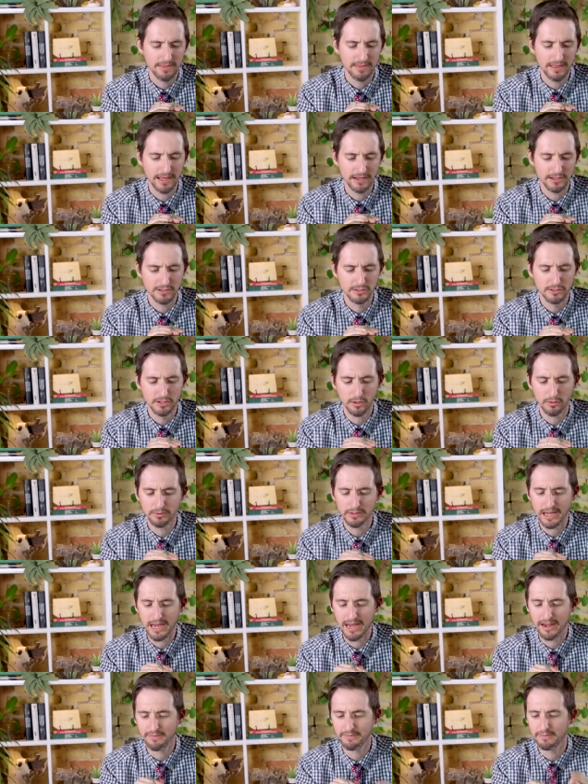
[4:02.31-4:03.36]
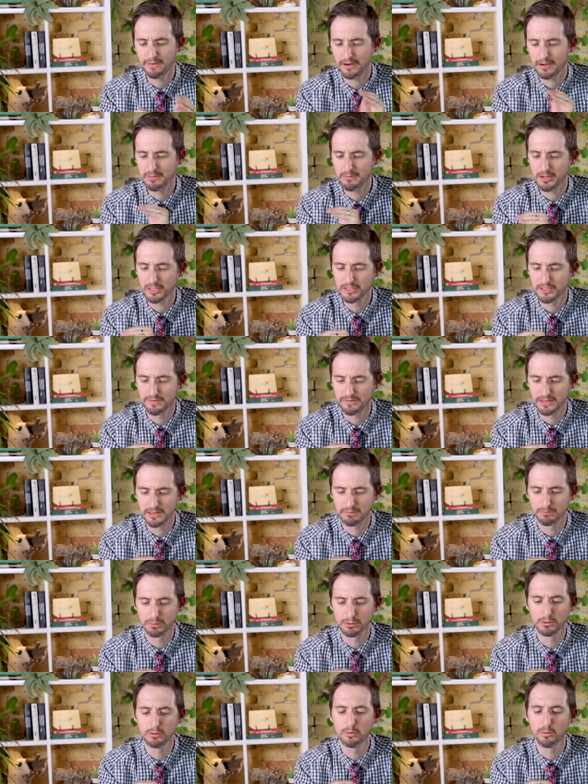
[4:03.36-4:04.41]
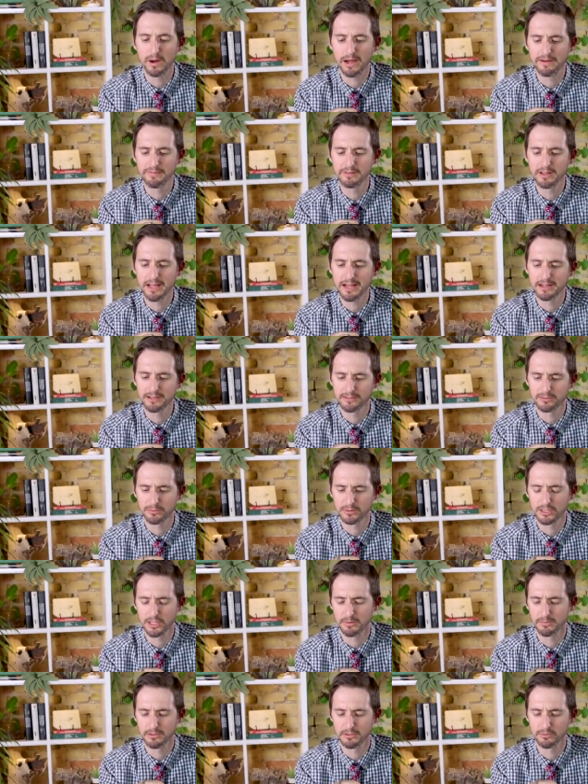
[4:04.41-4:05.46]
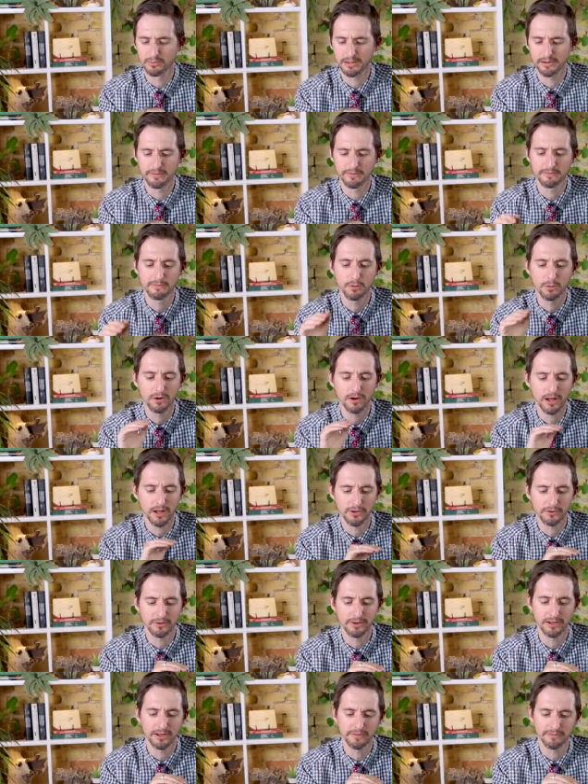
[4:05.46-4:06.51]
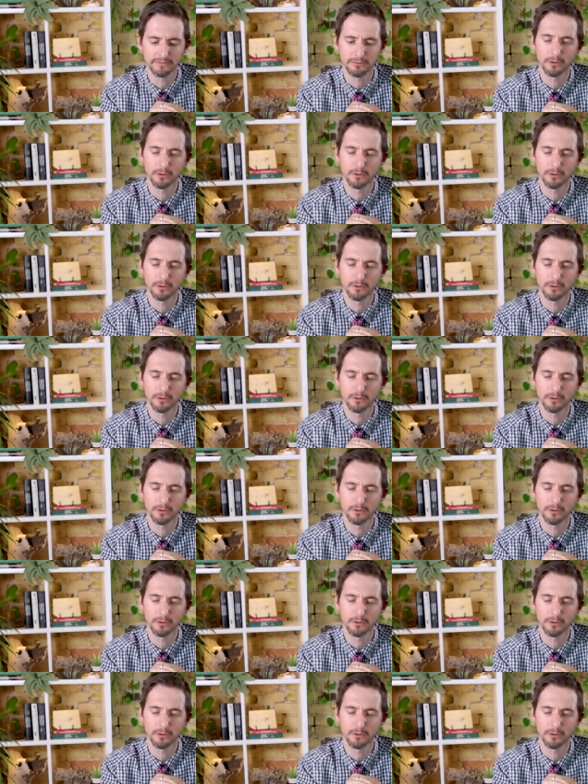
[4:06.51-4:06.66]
that don't have very much of the blue wavelengths, which are between 400 and